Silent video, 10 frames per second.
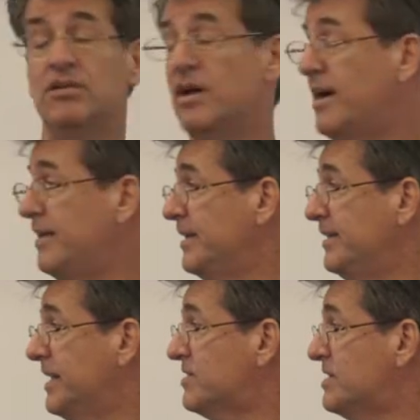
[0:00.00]
lot, and
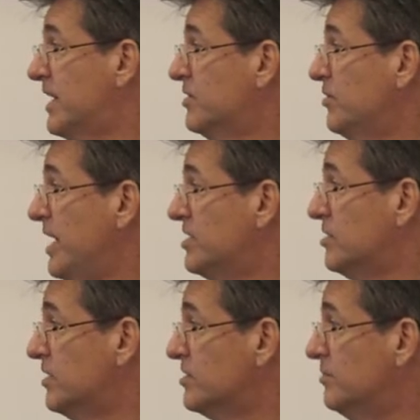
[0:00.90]
that's techno
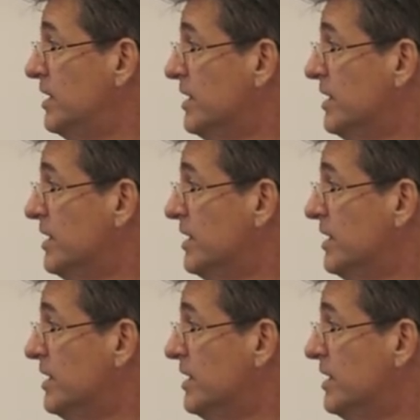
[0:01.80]
nationalism.